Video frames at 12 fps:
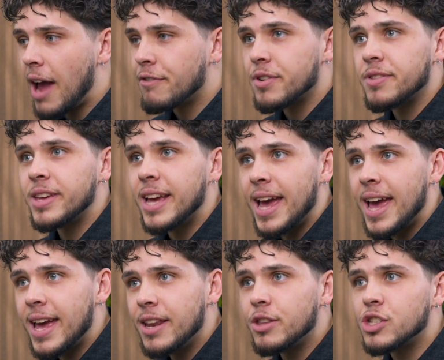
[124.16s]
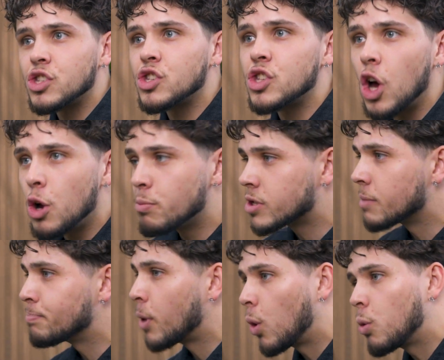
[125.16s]
everything in, the soaps, the
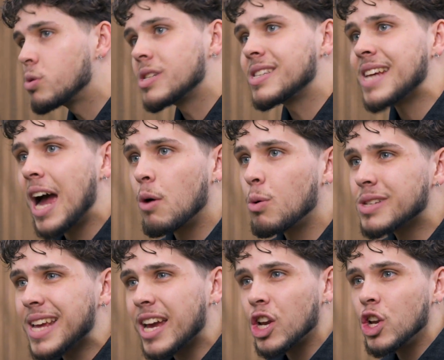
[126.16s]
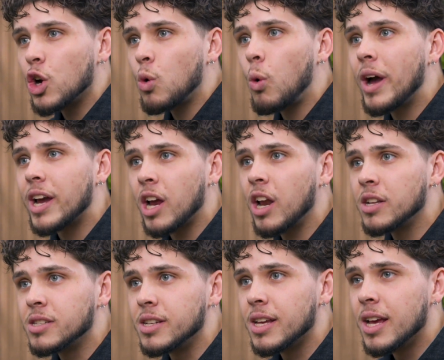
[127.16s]
bottles, the towels, it can look quite
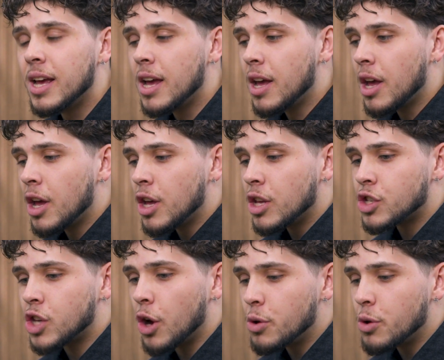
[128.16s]
cluttered. So